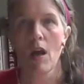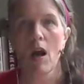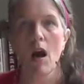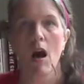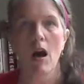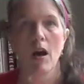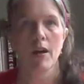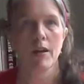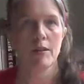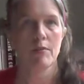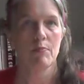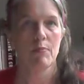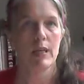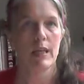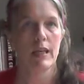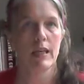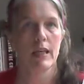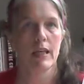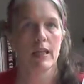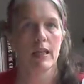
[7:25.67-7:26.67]

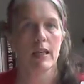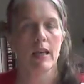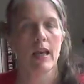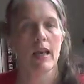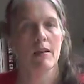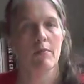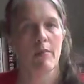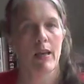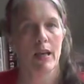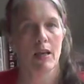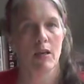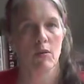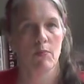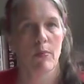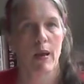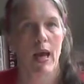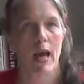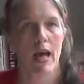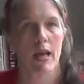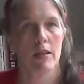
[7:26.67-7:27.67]
R&B and maker
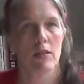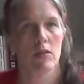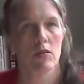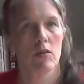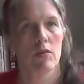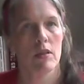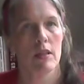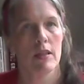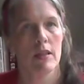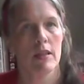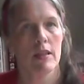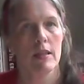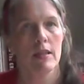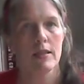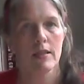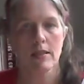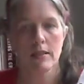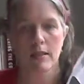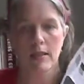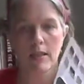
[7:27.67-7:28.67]
pads, so
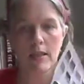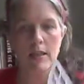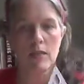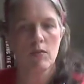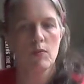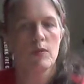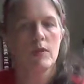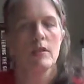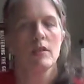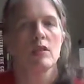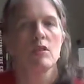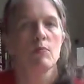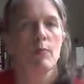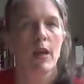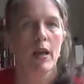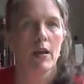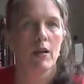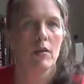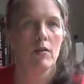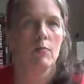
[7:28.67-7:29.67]
this was
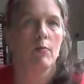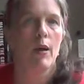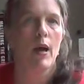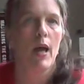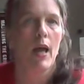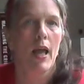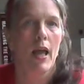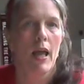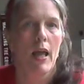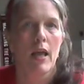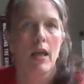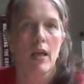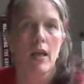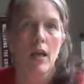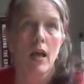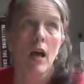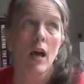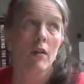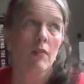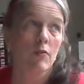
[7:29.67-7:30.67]
inspired by,
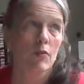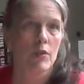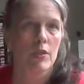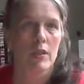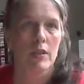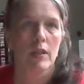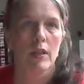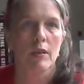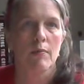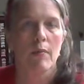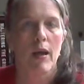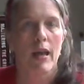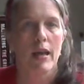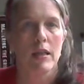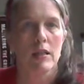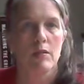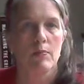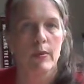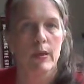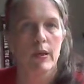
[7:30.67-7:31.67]
unfortunately, my
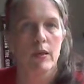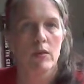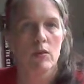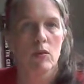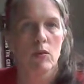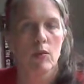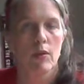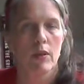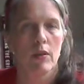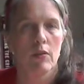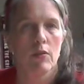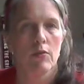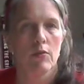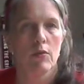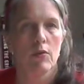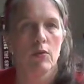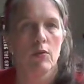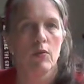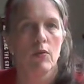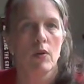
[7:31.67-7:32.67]
experience going through